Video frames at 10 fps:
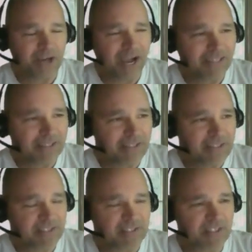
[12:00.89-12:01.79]

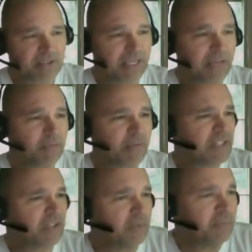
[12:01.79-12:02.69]
Islands, his sister came to
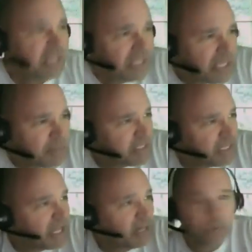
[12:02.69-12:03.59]
rescue him. He was
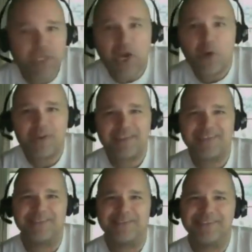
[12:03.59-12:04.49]
like, I don't want to go with
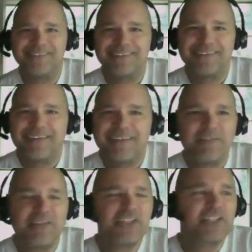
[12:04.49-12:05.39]
you.
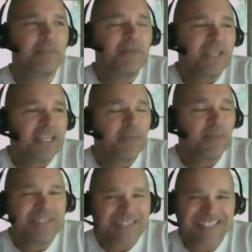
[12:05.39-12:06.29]
This is a he
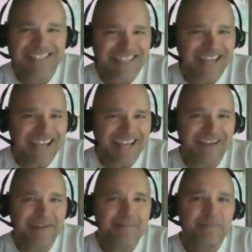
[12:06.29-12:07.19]
wanted to
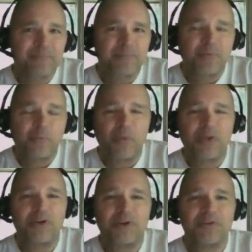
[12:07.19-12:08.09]
stay
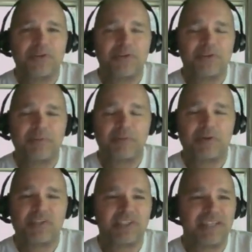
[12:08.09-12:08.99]
where the
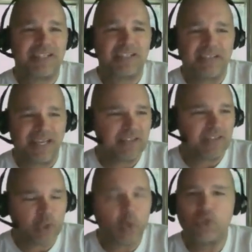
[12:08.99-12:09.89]
person had had
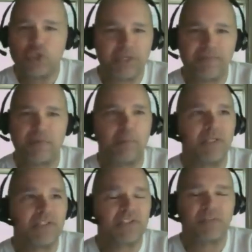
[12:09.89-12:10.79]
tortured him for
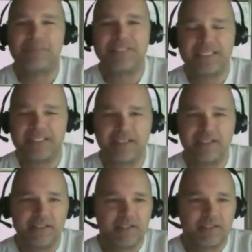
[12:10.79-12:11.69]
months, completely
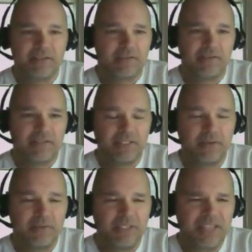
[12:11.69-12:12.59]
you
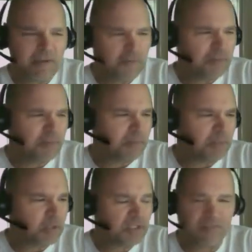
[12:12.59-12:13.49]
know, did every
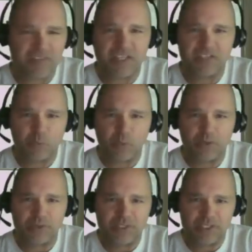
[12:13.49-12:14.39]
abusive thing in the
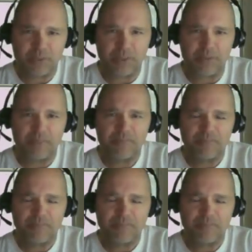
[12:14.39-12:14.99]
world to him.